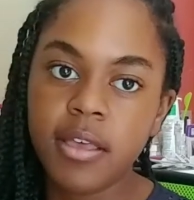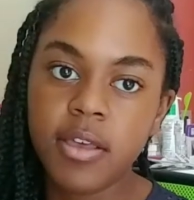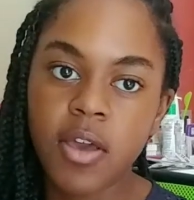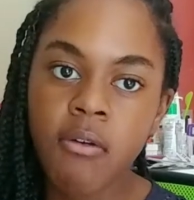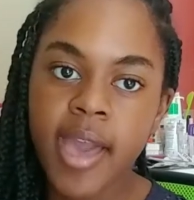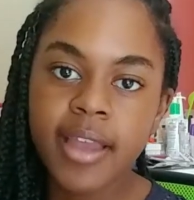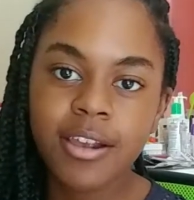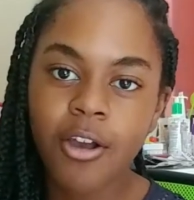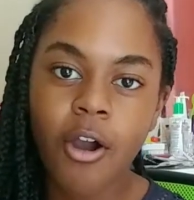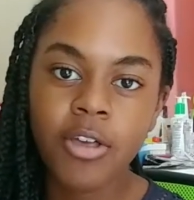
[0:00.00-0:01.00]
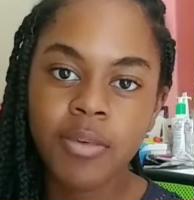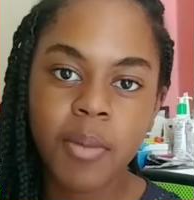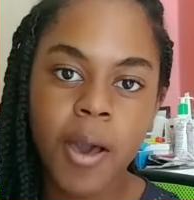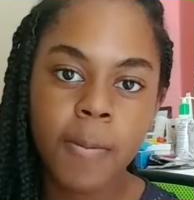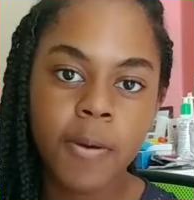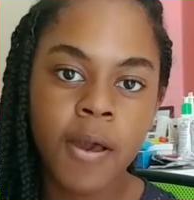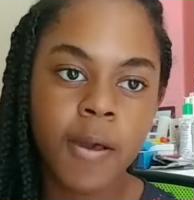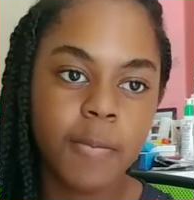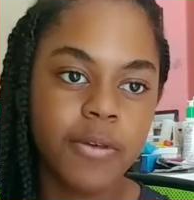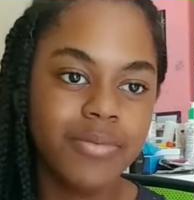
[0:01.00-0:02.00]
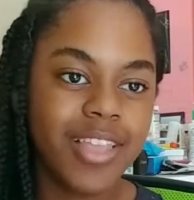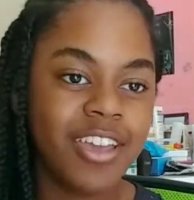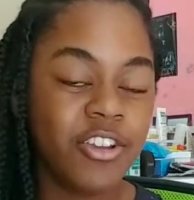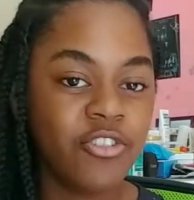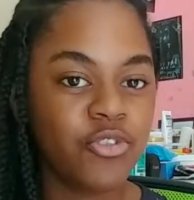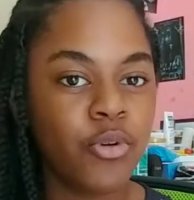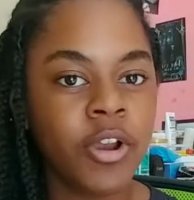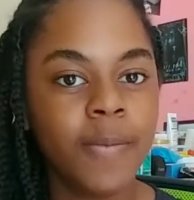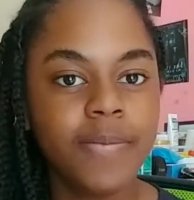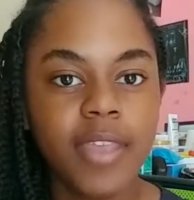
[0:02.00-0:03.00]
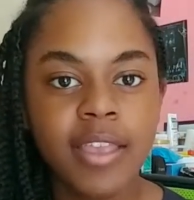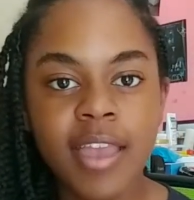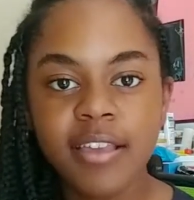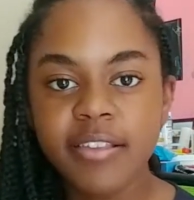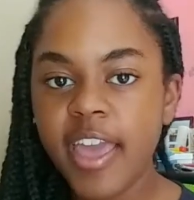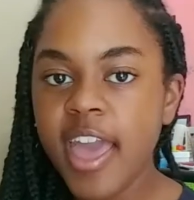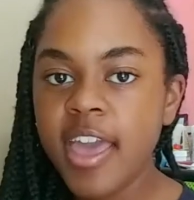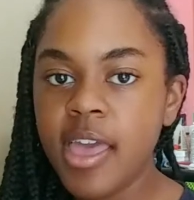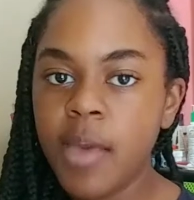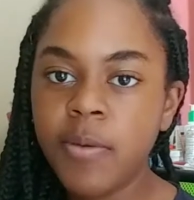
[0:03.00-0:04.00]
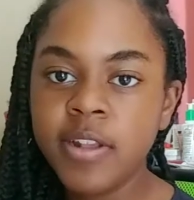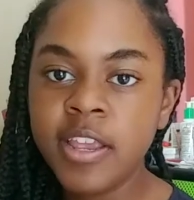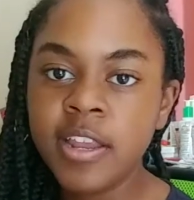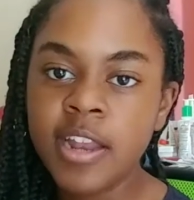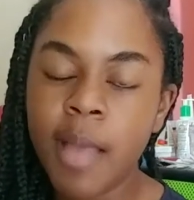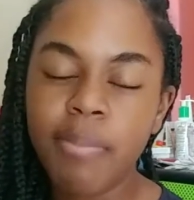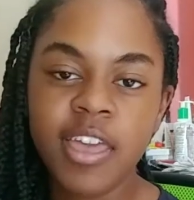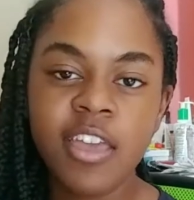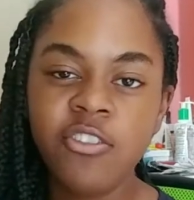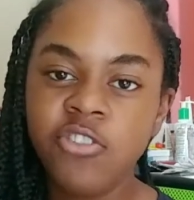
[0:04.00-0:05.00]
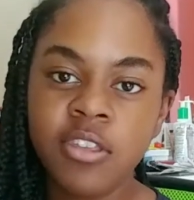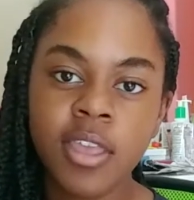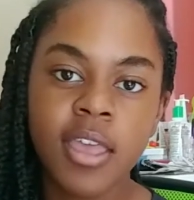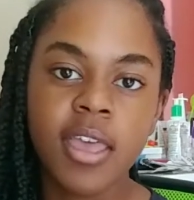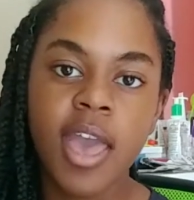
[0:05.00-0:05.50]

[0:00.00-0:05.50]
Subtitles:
go ahead and call them up, like your store, and act like, hey, I put in an application.